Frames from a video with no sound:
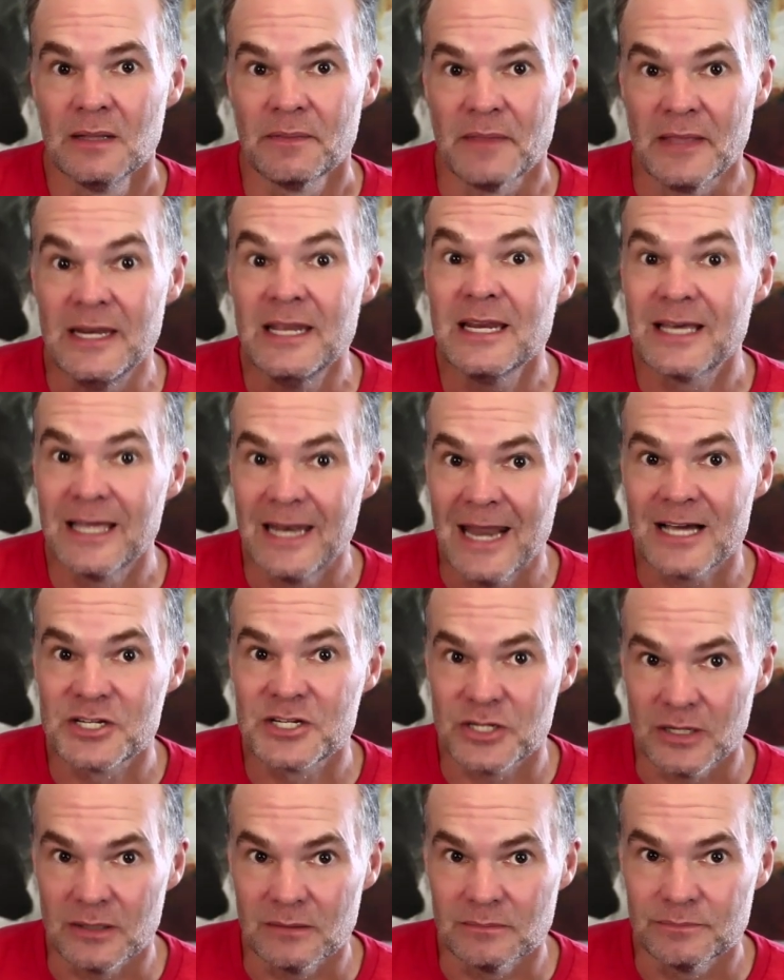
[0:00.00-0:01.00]
They need
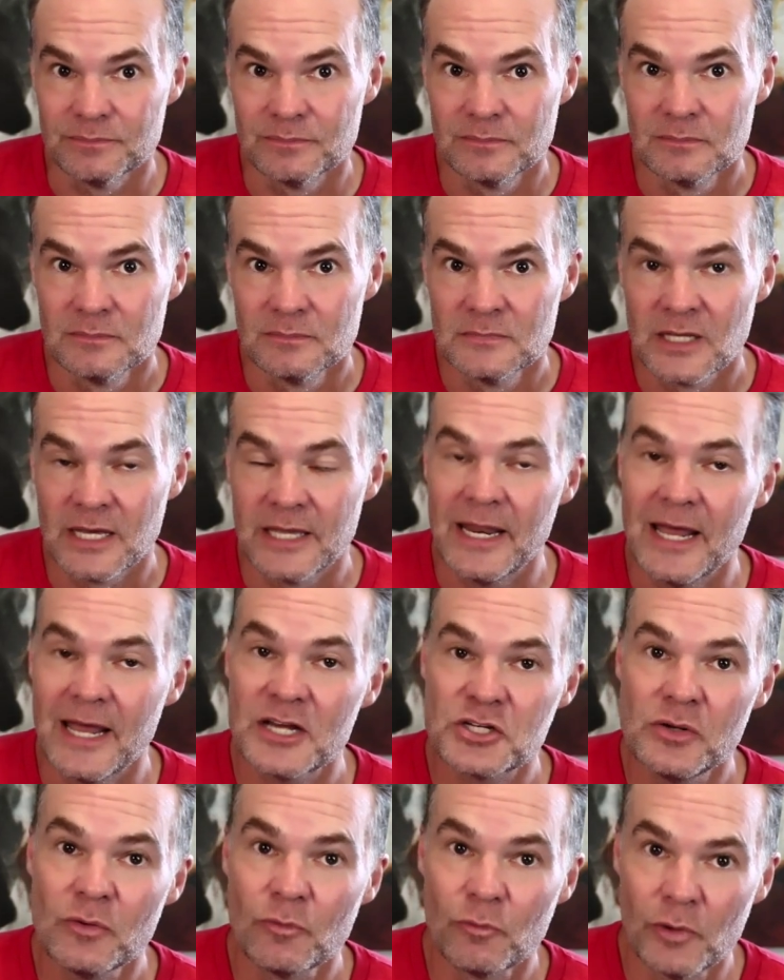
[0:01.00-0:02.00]
connection.
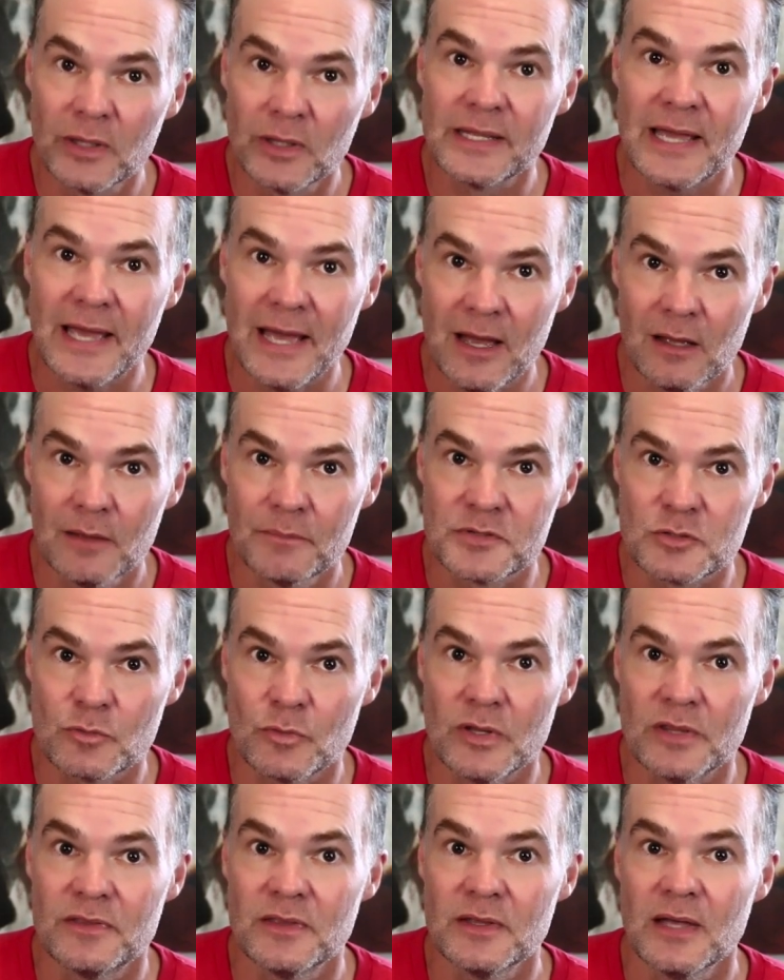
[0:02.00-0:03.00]
Connection really helps
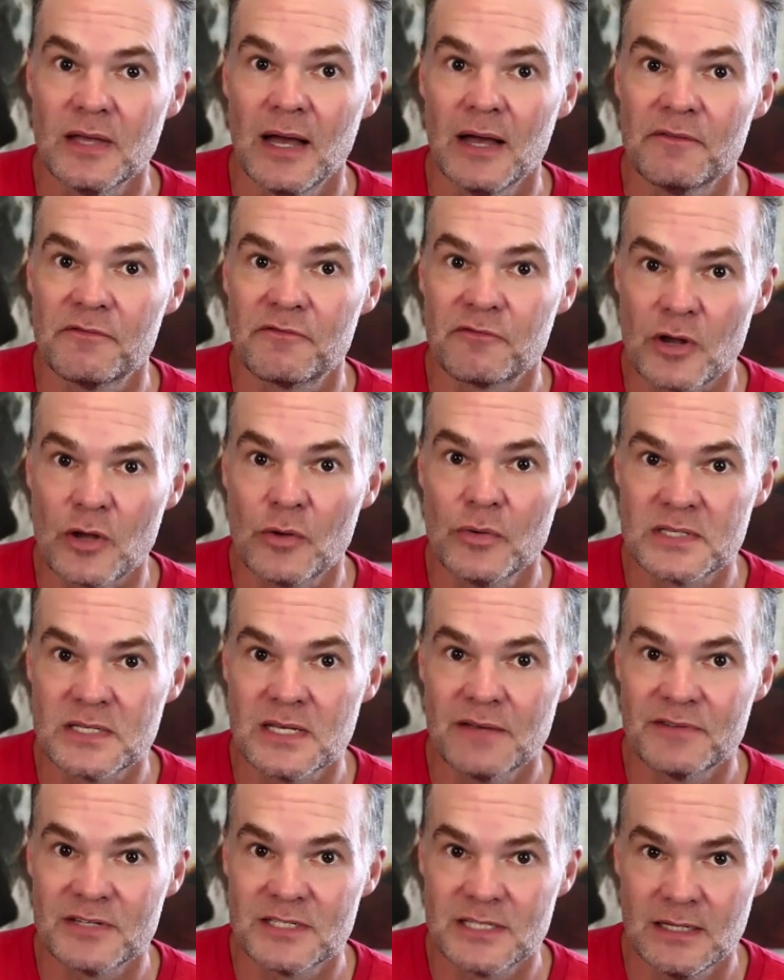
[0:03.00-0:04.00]
with
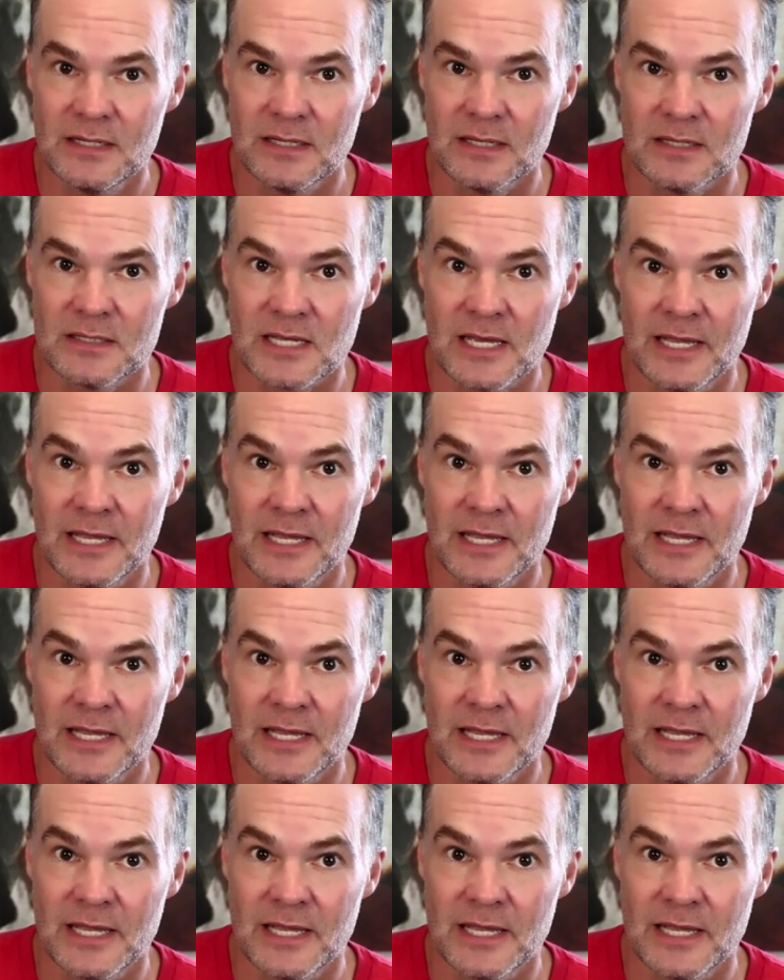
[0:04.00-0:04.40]
frequency of attendance.